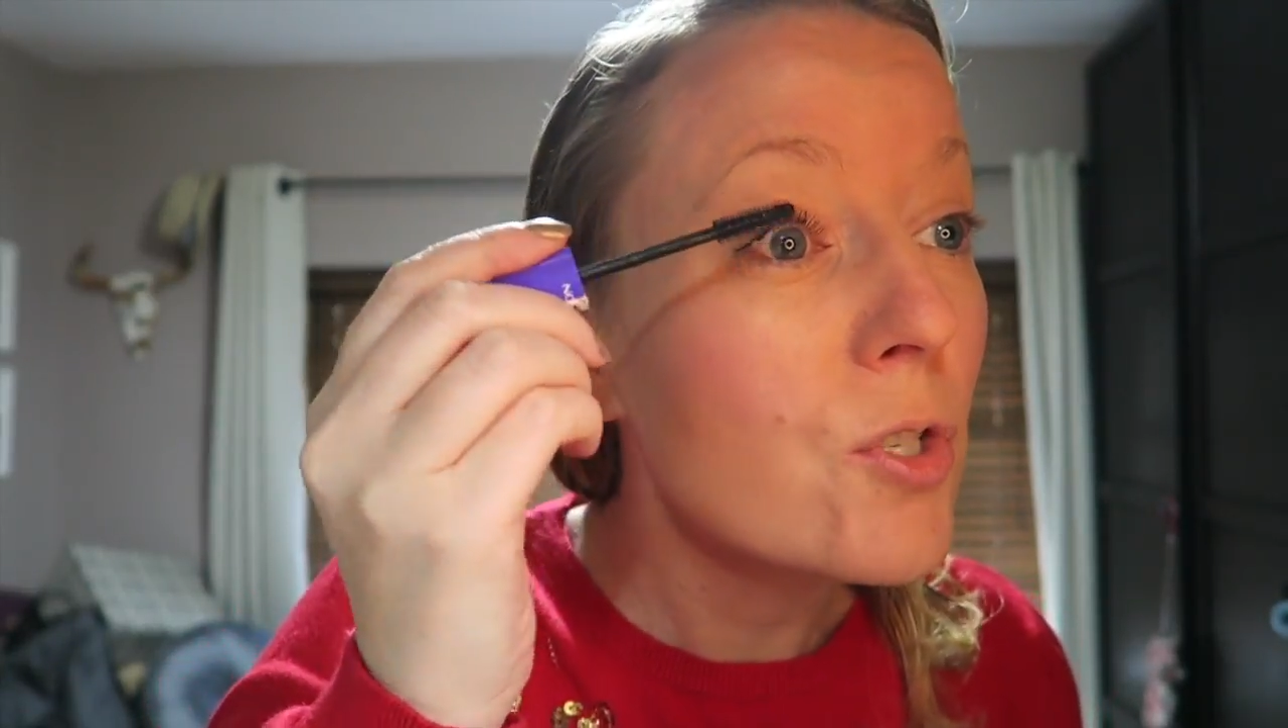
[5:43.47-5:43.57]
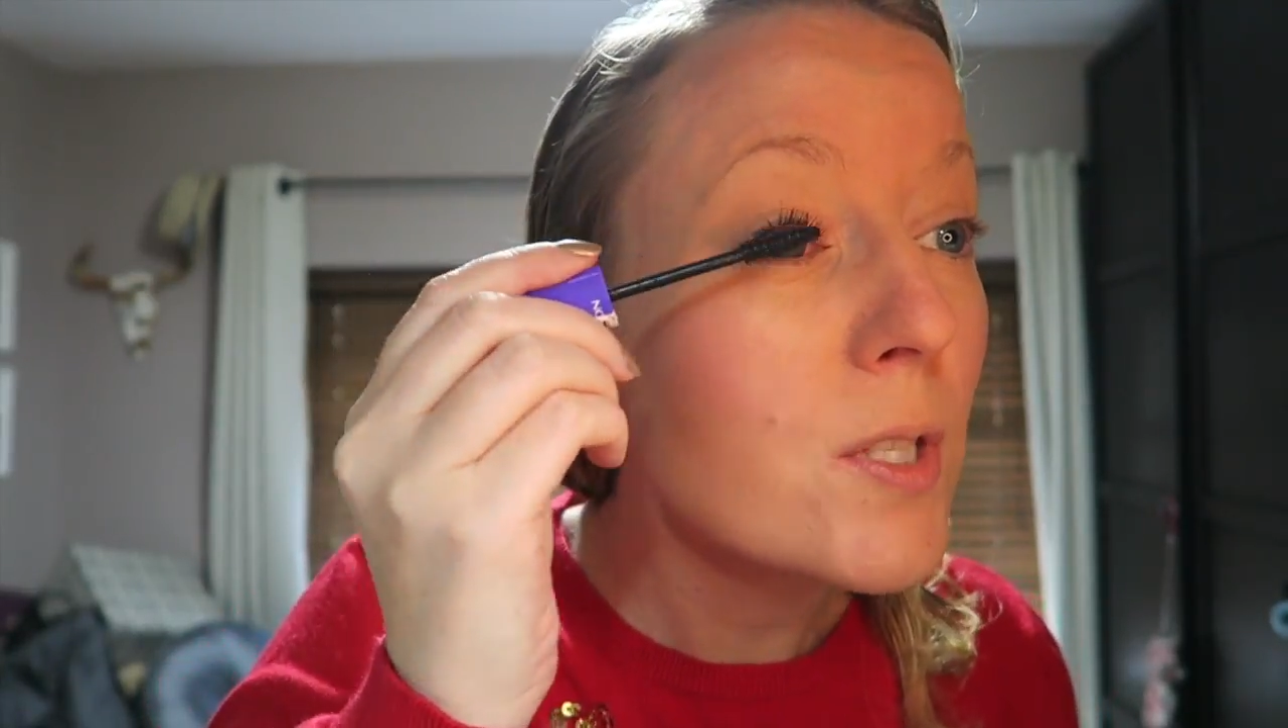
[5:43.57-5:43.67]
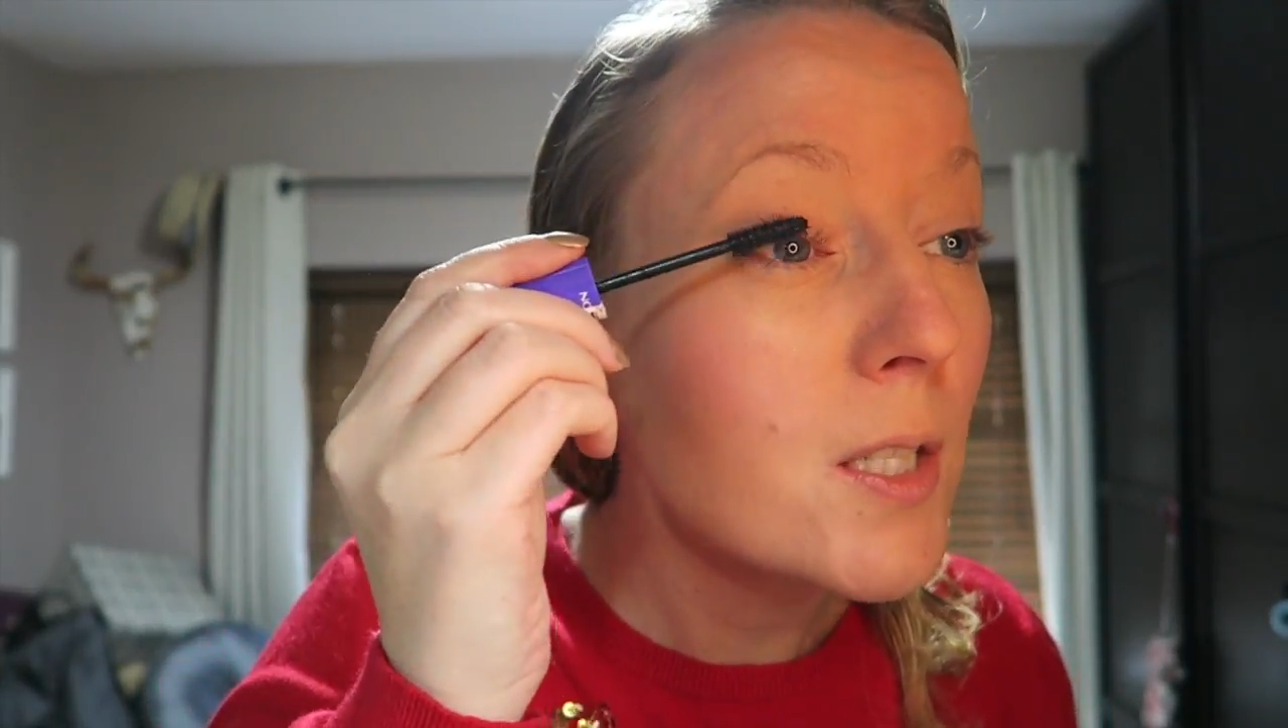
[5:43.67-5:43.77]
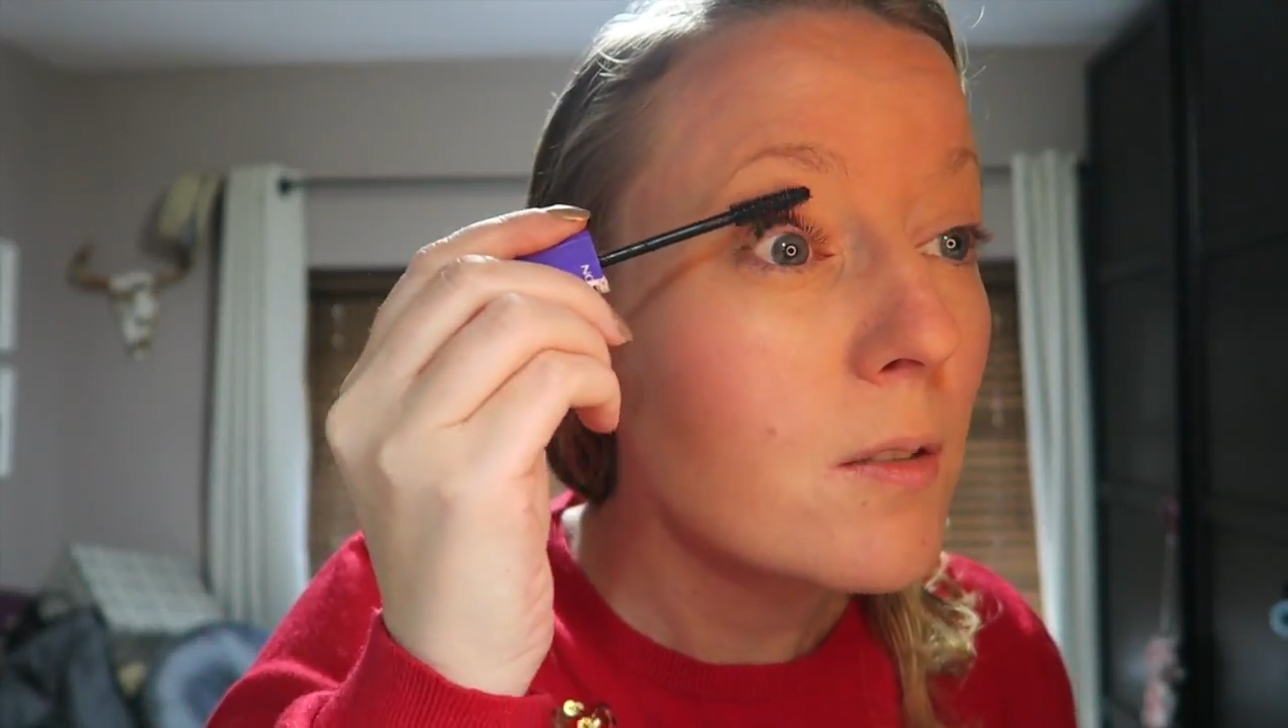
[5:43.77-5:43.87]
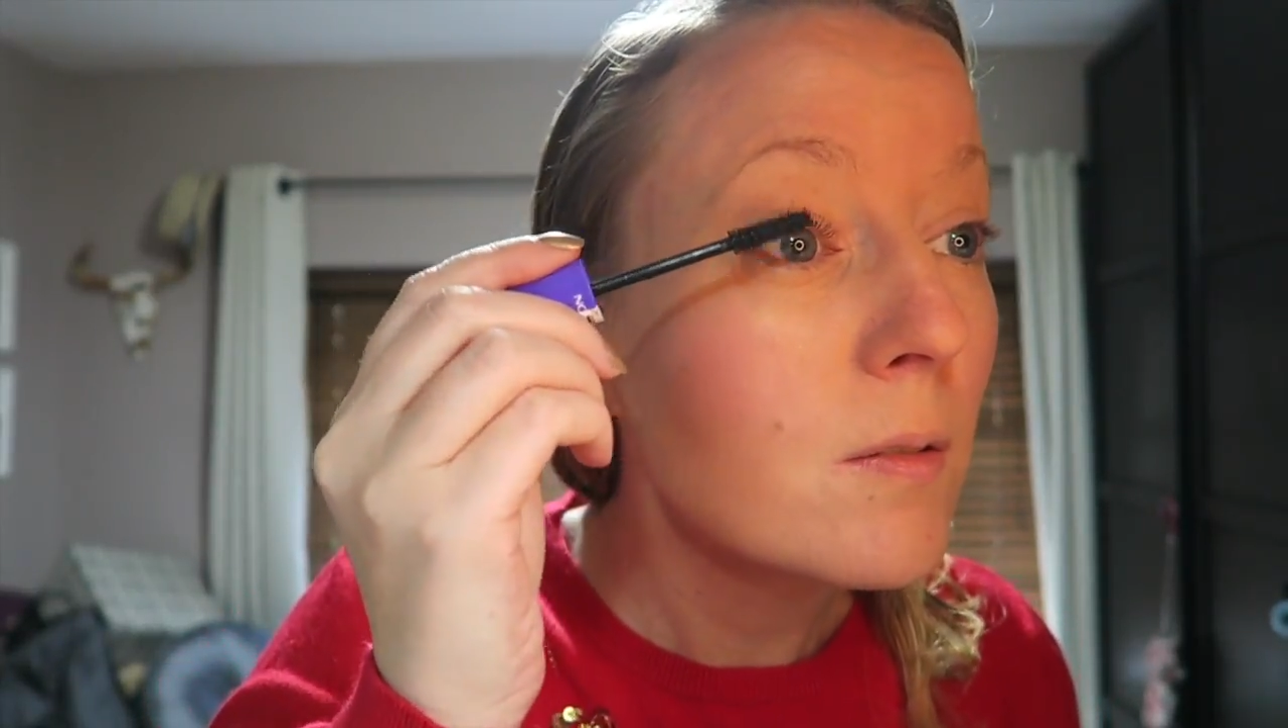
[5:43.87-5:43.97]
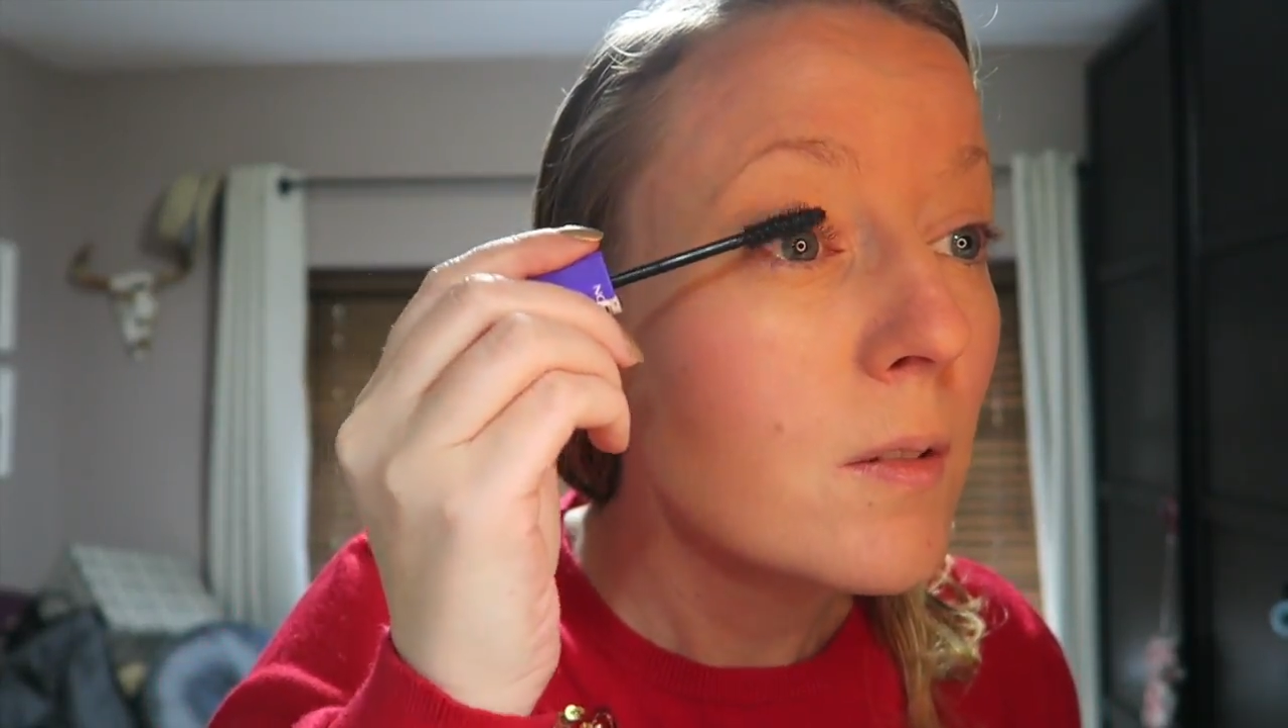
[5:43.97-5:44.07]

interested.